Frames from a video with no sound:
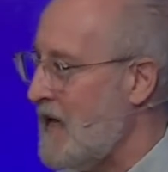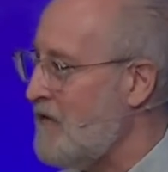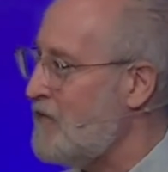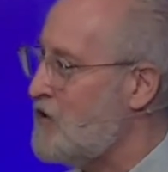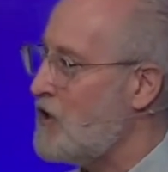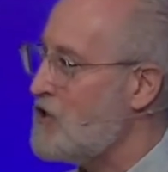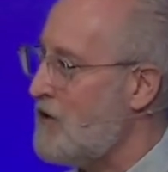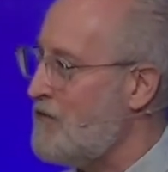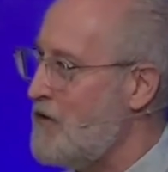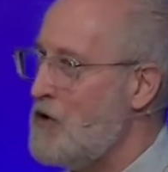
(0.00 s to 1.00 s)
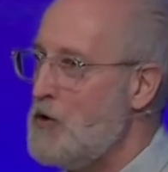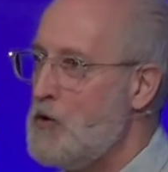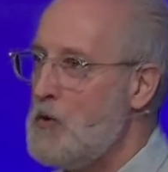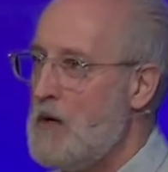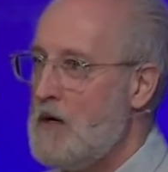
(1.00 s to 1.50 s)
If just a
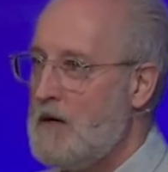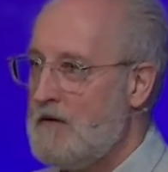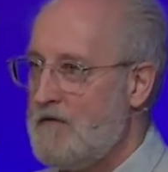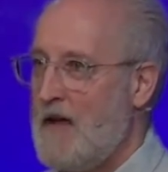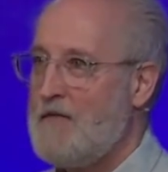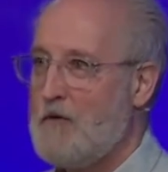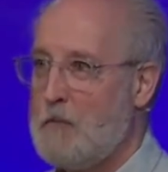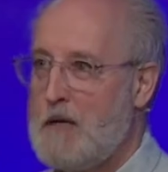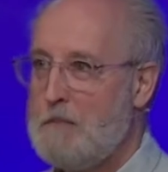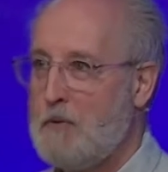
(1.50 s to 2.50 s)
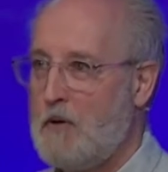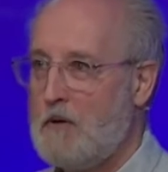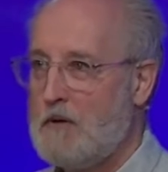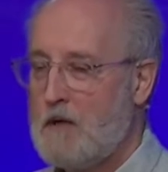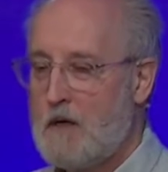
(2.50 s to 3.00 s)
few faithful people
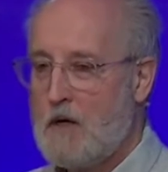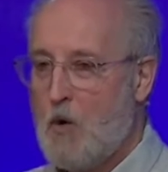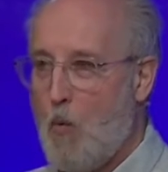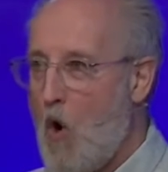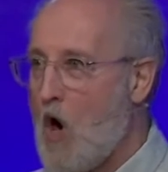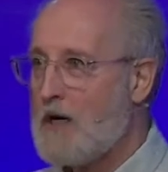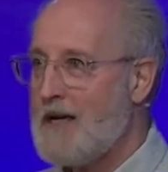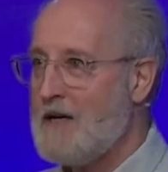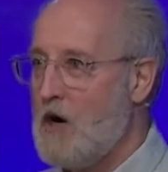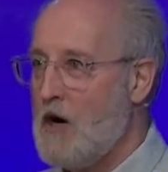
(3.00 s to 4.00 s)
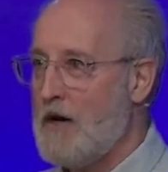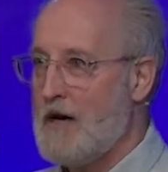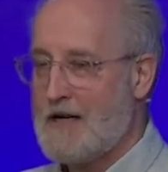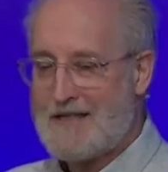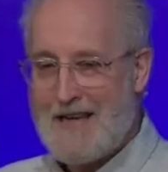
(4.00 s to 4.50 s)
walking on
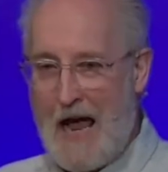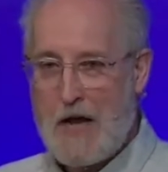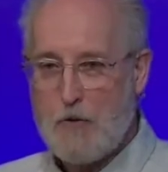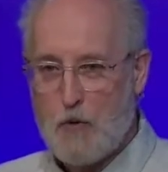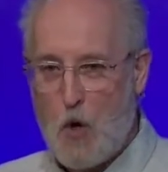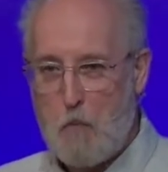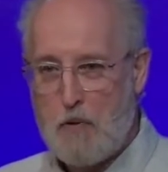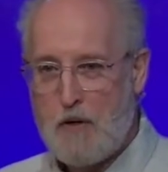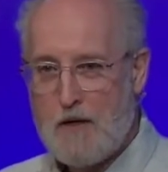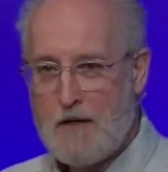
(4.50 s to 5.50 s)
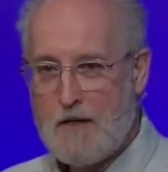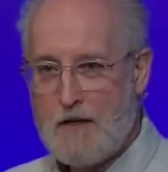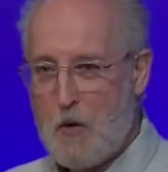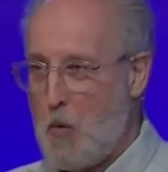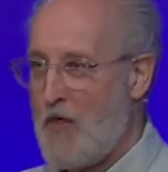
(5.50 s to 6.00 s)
a tightrope
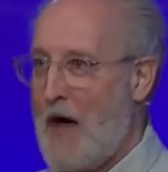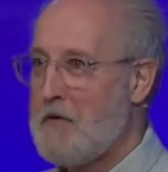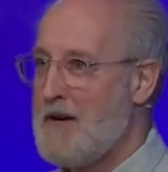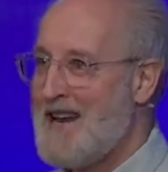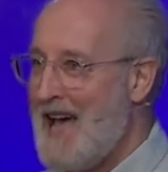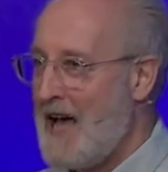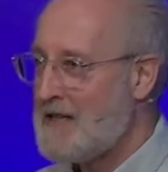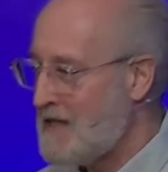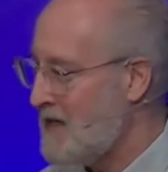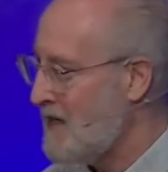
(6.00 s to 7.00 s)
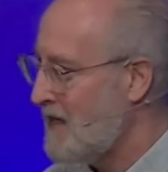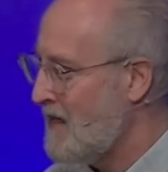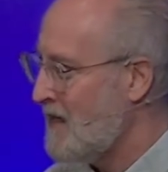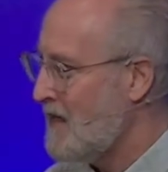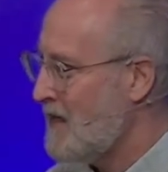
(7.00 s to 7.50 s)
without a net
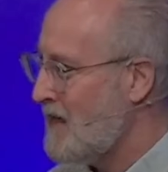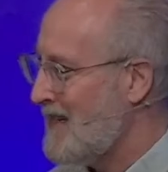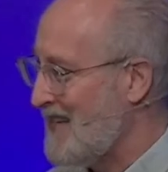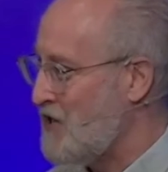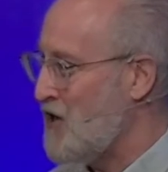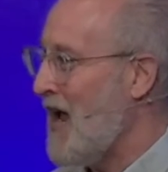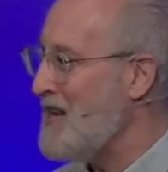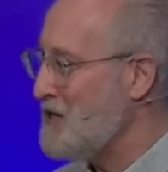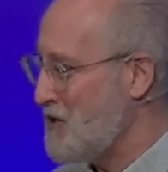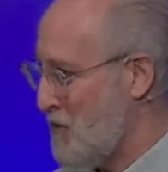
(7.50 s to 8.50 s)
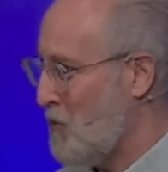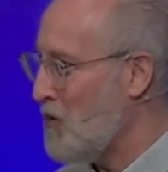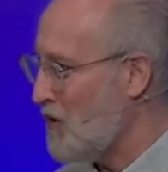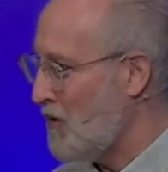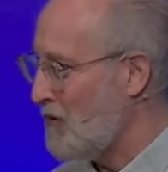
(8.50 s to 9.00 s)
can change the
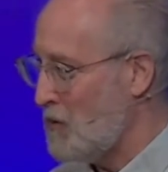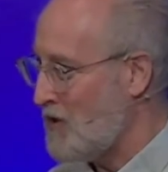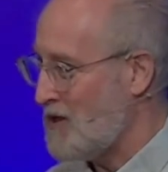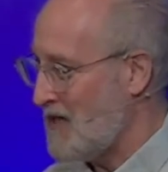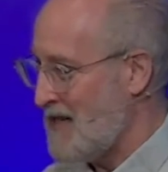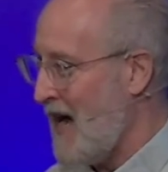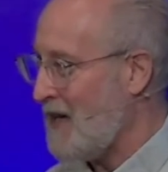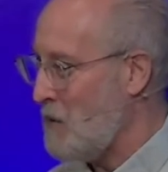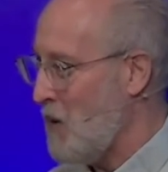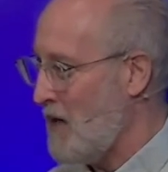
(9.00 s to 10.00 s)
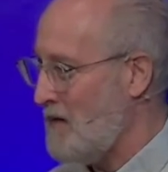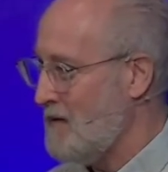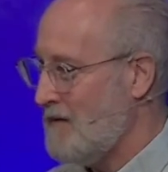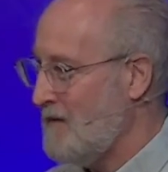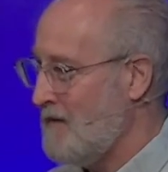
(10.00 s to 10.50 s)
world, which is exactly what
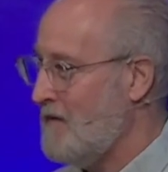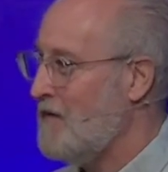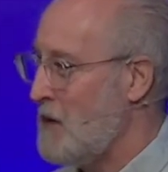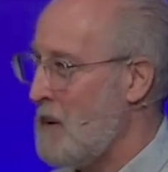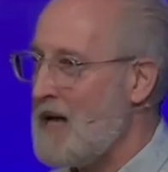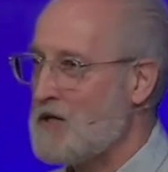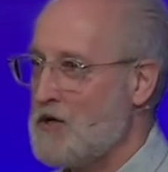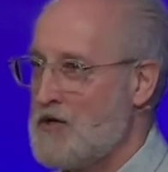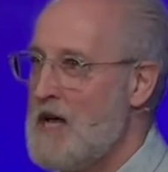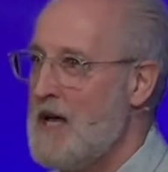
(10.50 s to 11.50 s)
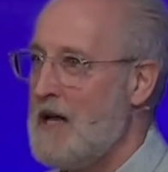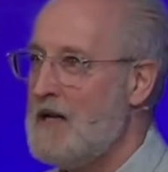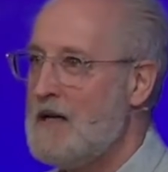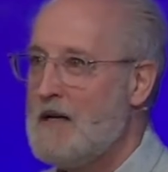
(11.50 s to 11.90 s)
the apostles did,